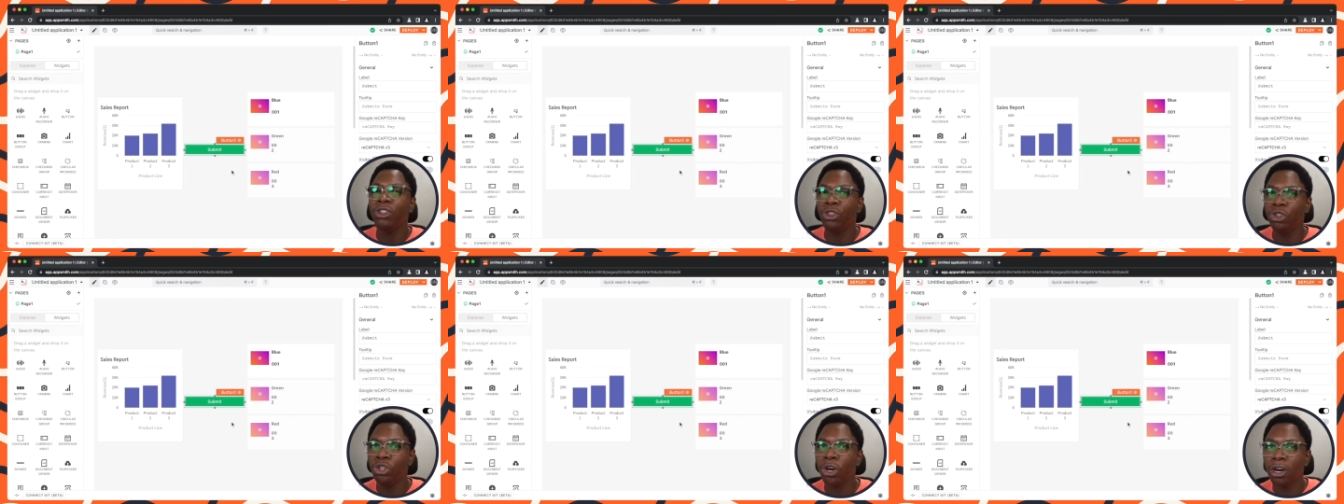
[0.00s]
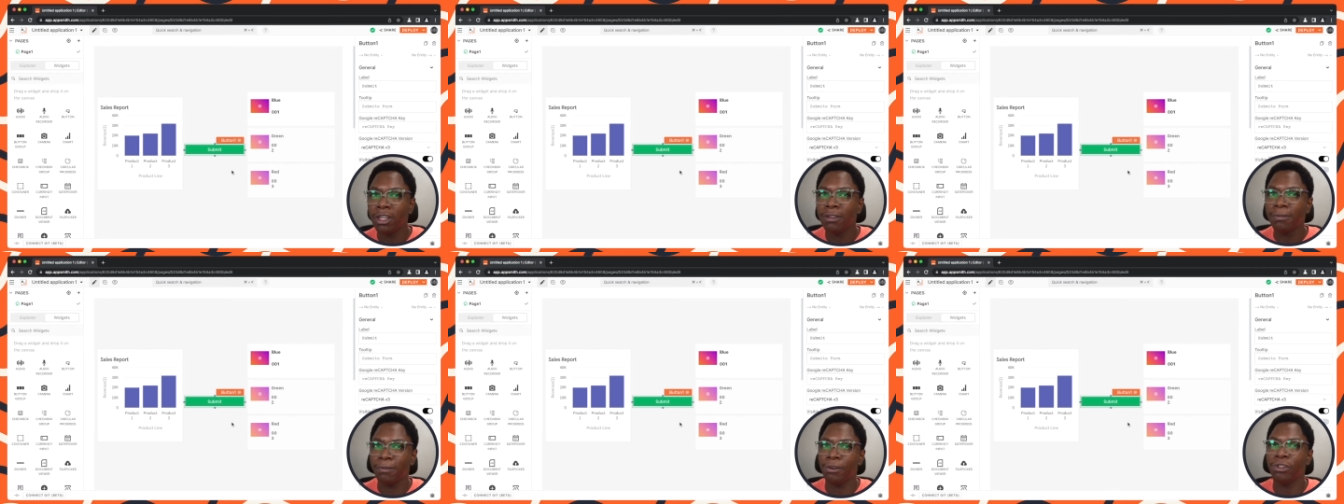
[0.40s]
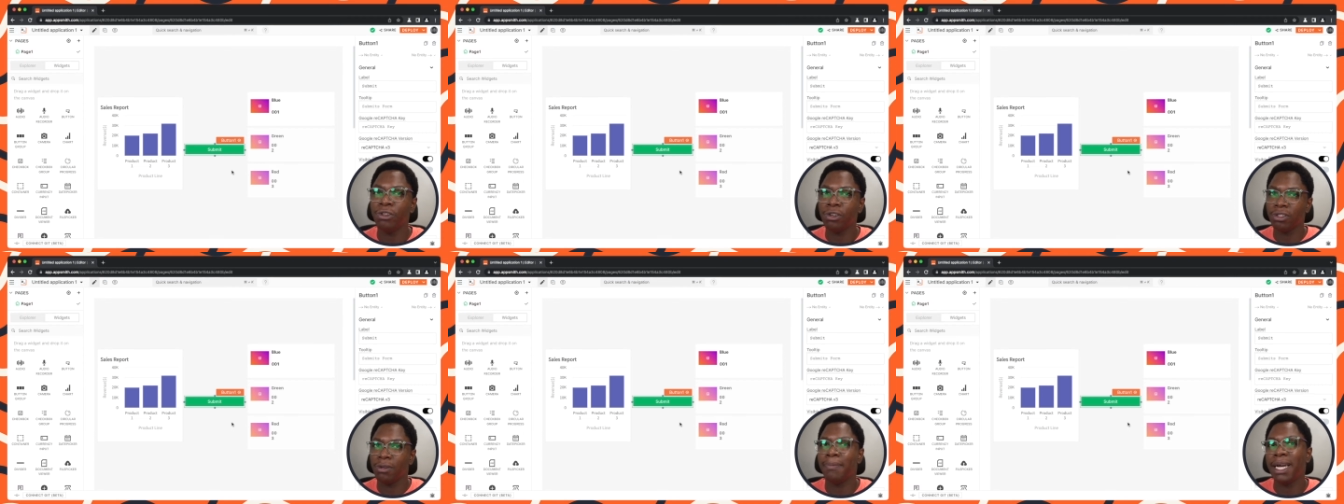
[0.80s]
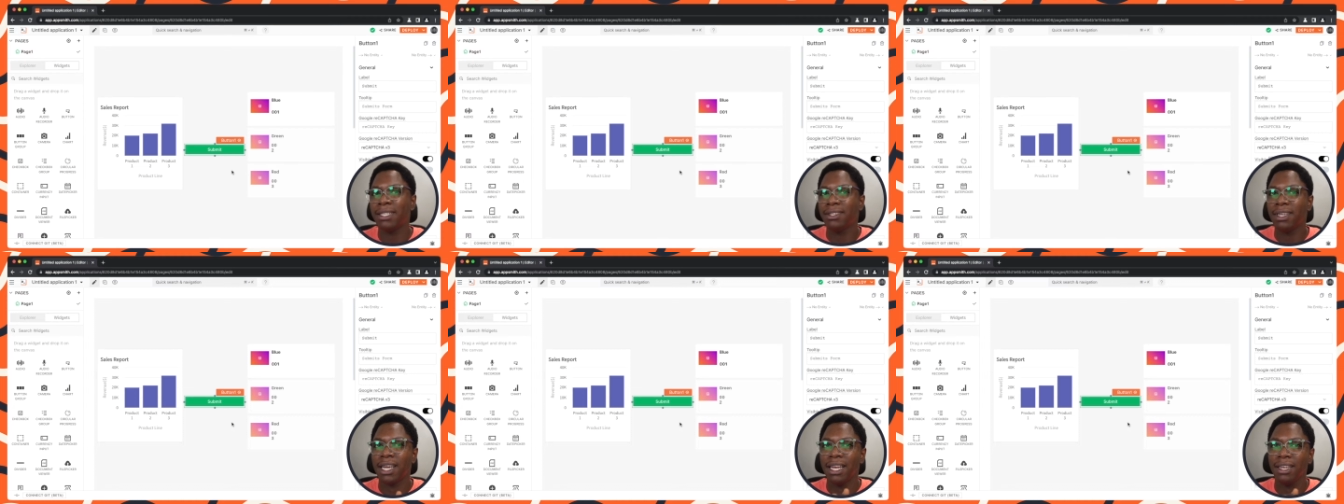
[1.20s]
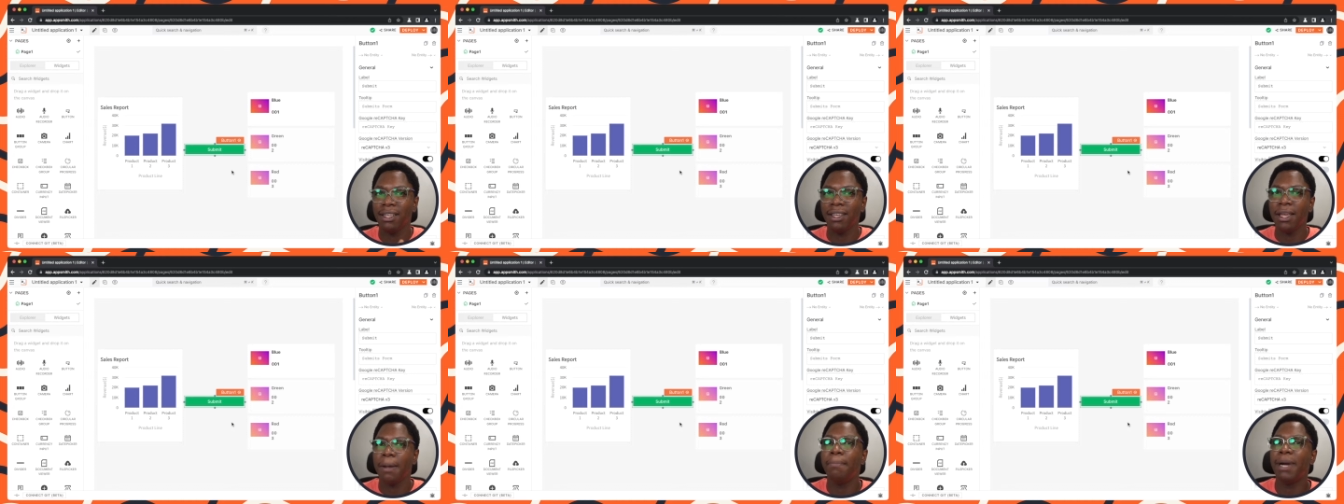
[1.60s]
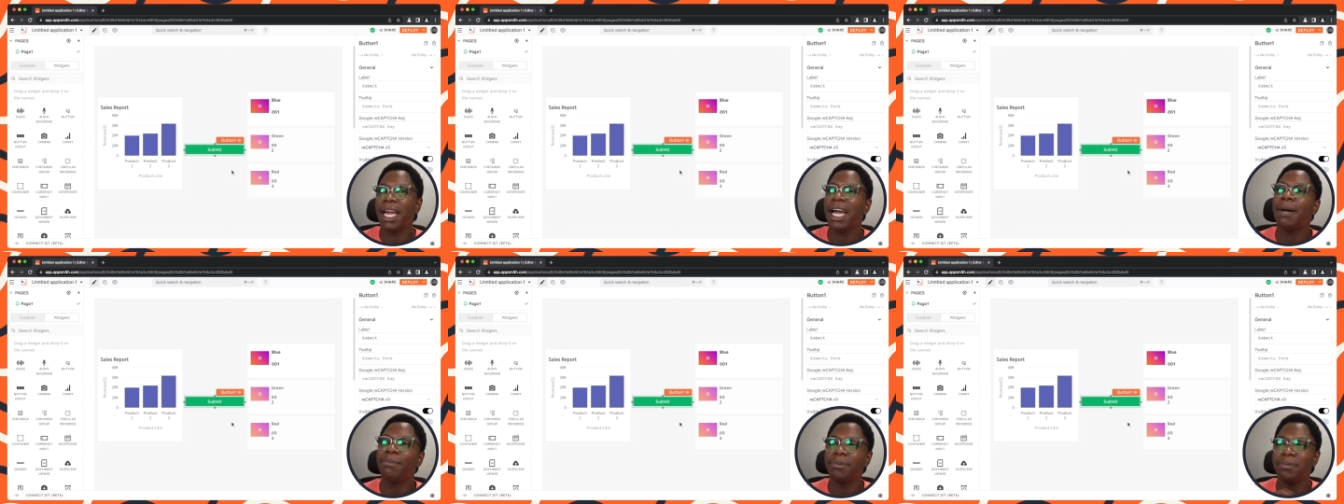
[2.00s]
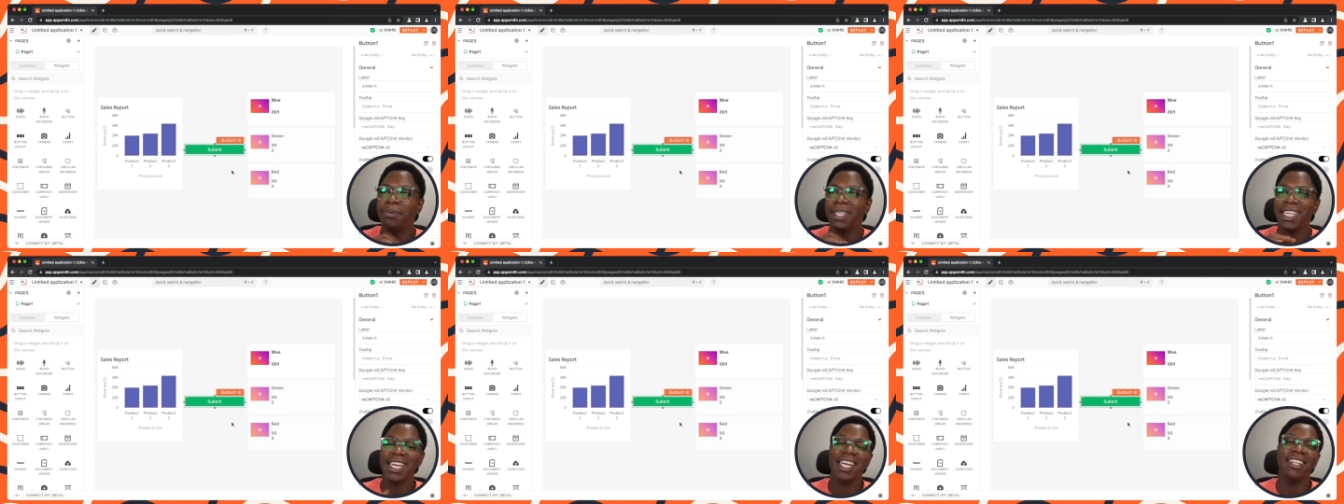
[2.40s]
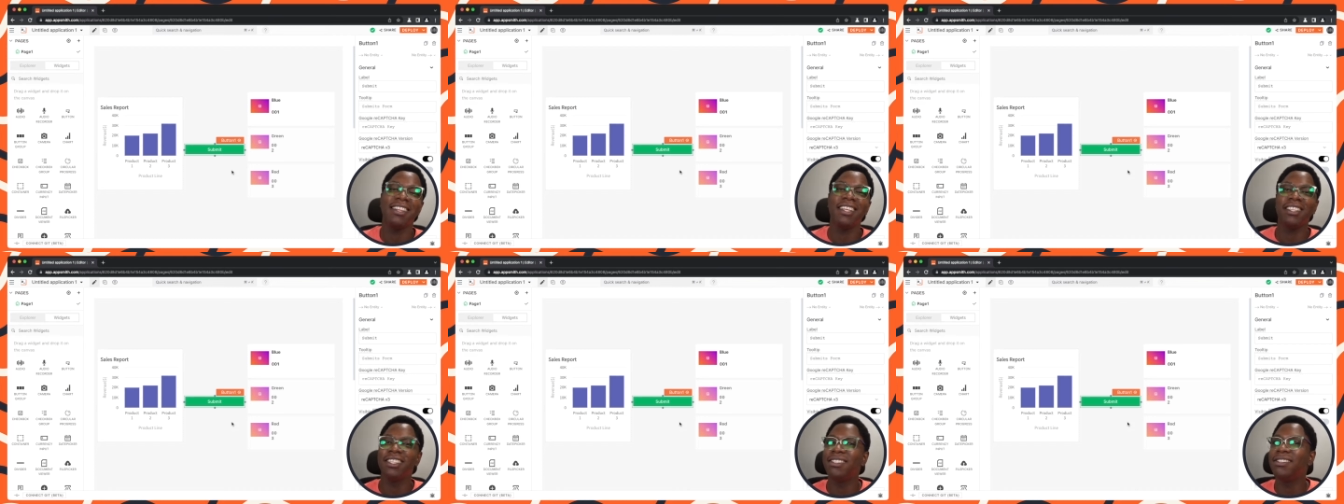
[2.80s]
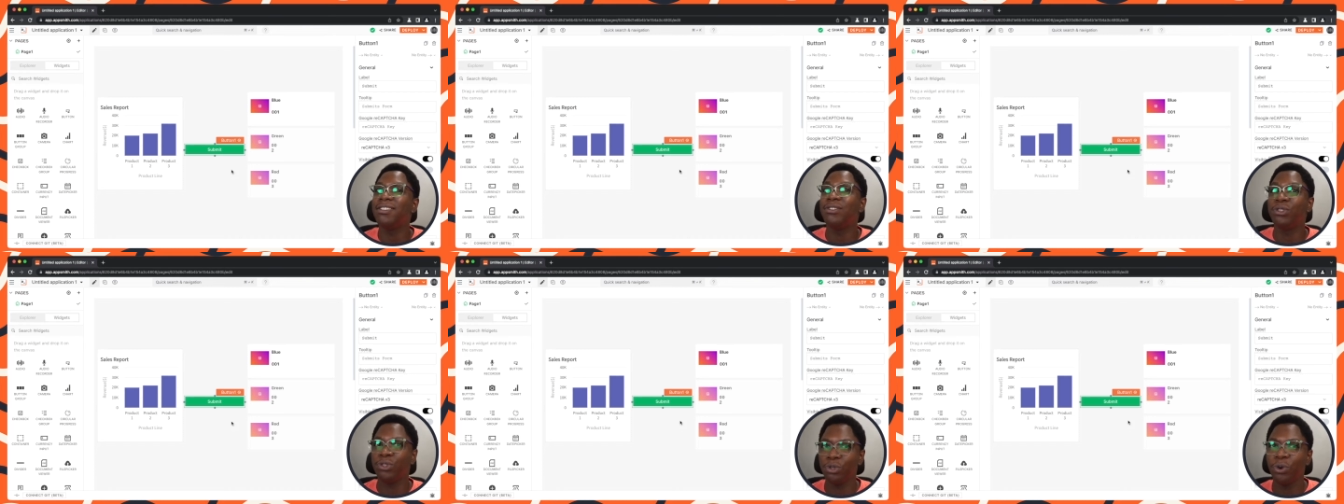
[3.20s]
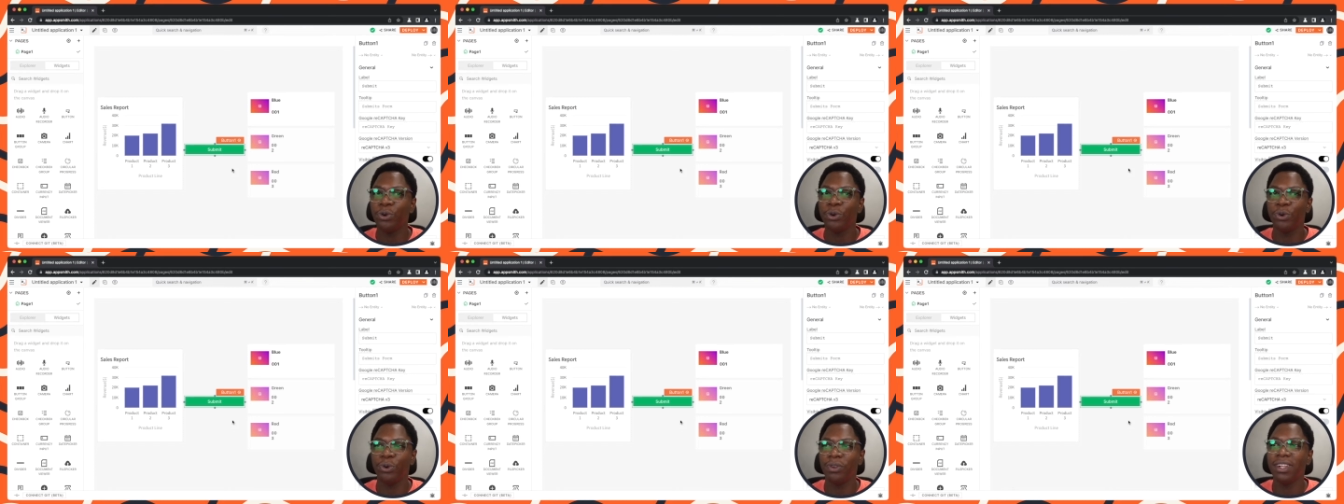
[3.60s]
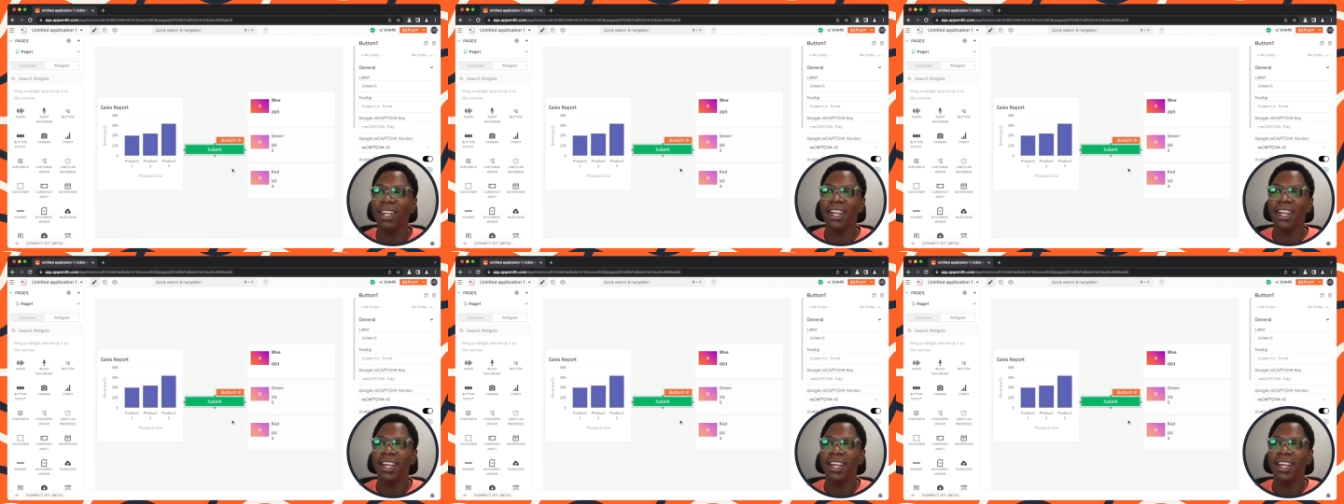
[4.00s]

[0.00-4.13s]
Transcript: done for you automatically by AppSmith and I think this is so cool.